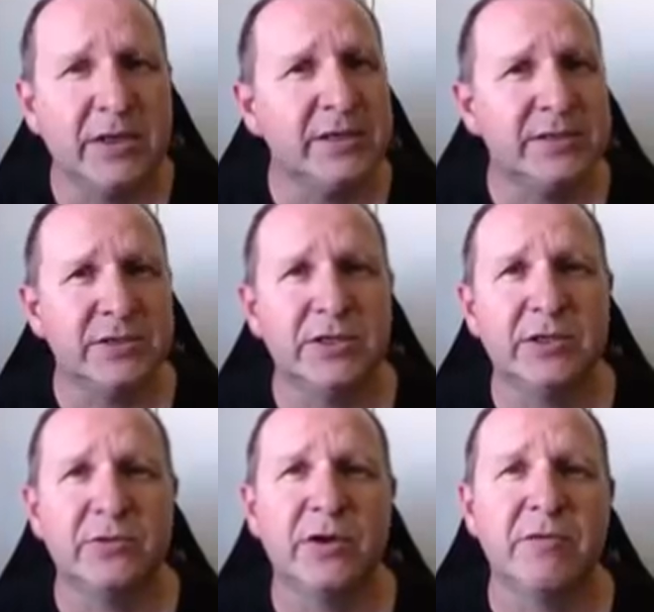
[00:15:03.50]
and essentially
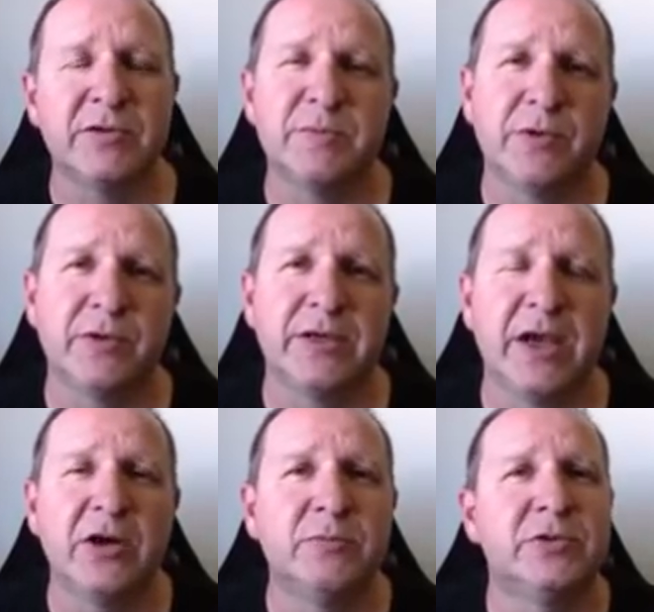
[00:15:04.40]
an autoresponder
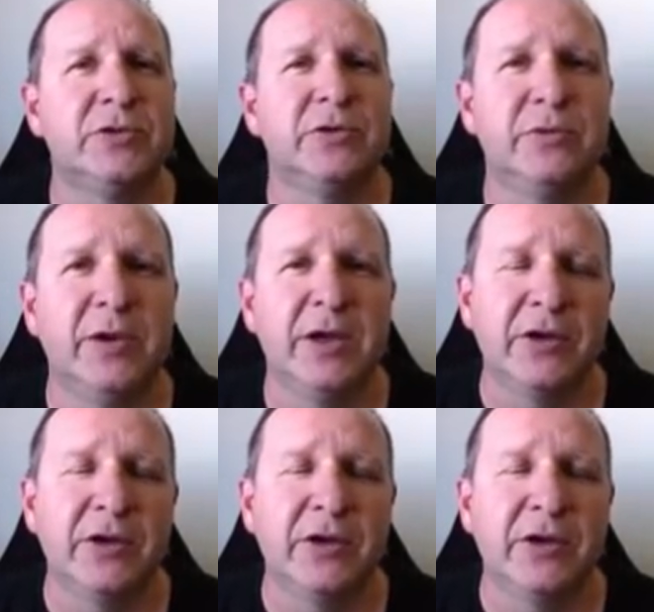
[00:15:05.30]
helps you